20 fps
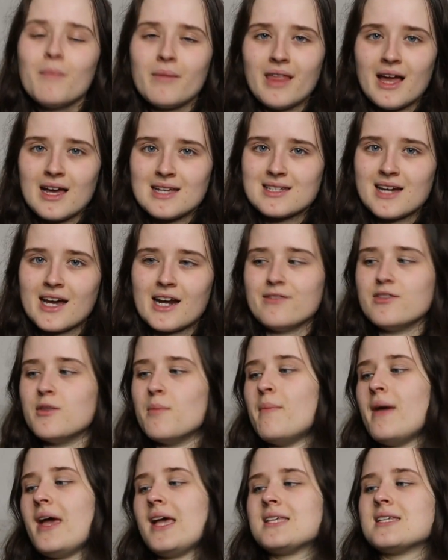but that is kind of the
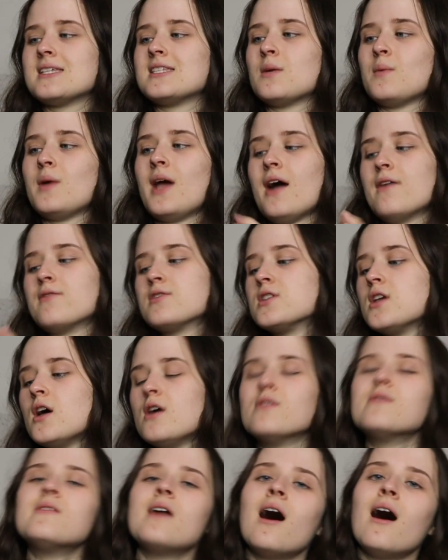basis that we have
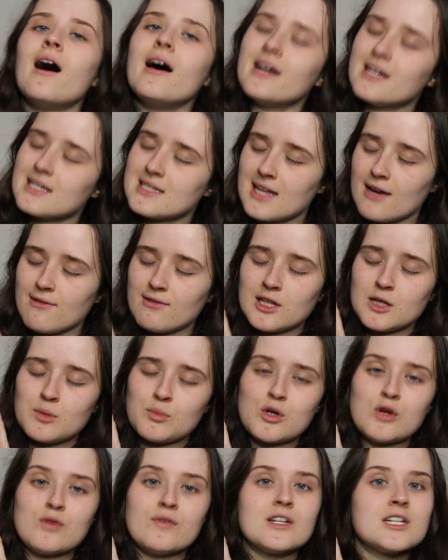so far, and it's definitely
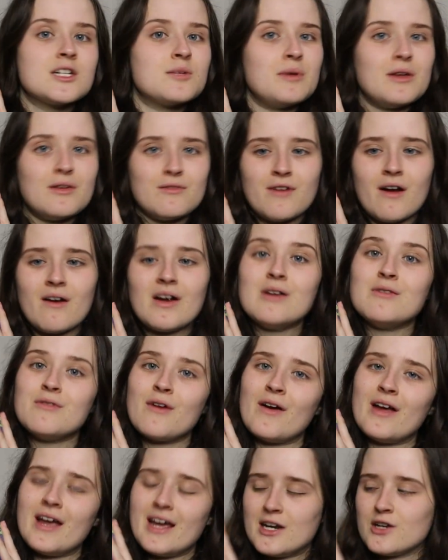proving to be very,
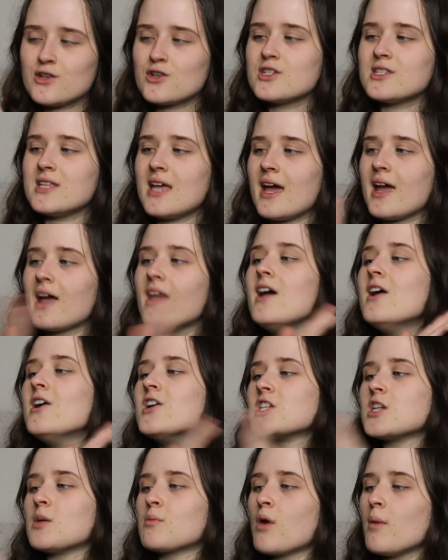very interesting.
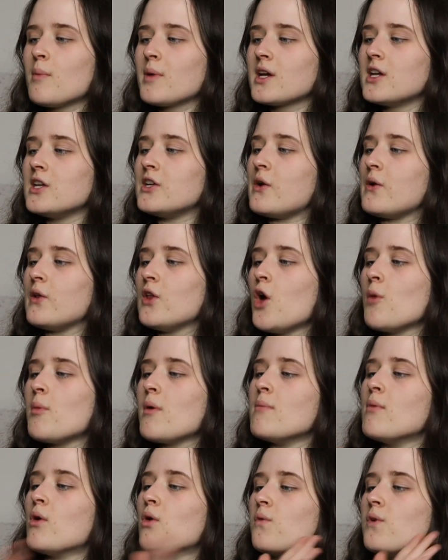So I'm probably going to do a little
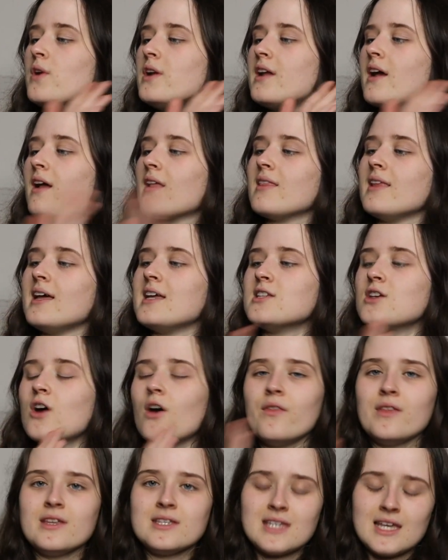bit more reading later
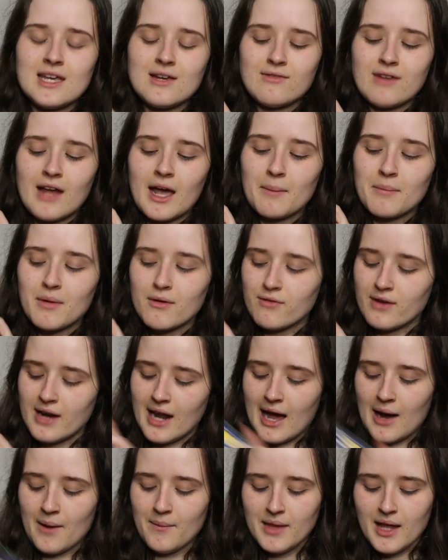on this evening, but for
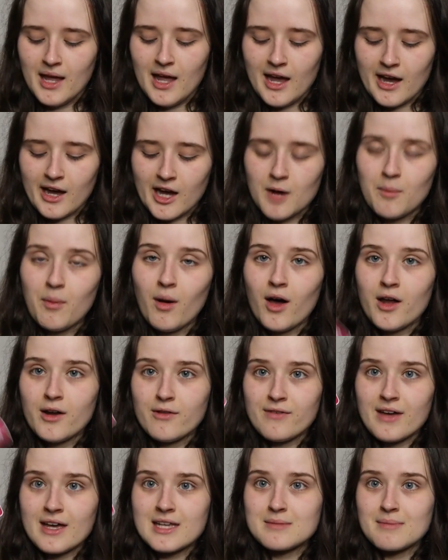now I'm going to put on a
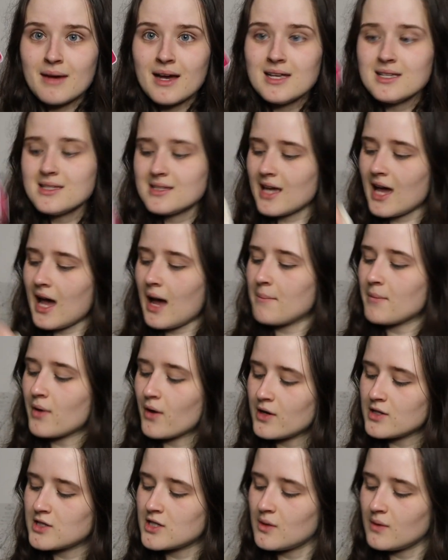face mask. I'm
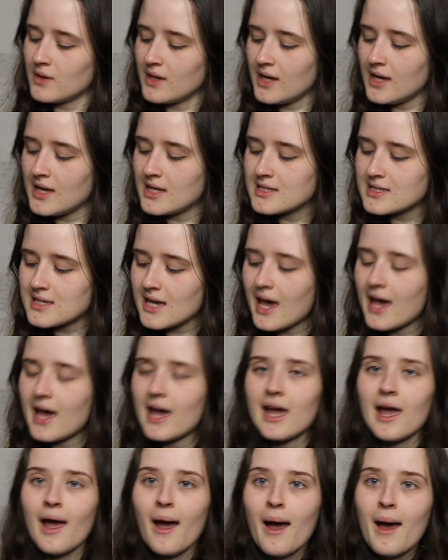going to eat
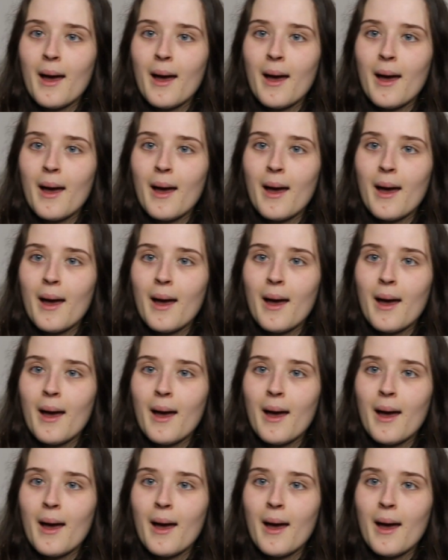a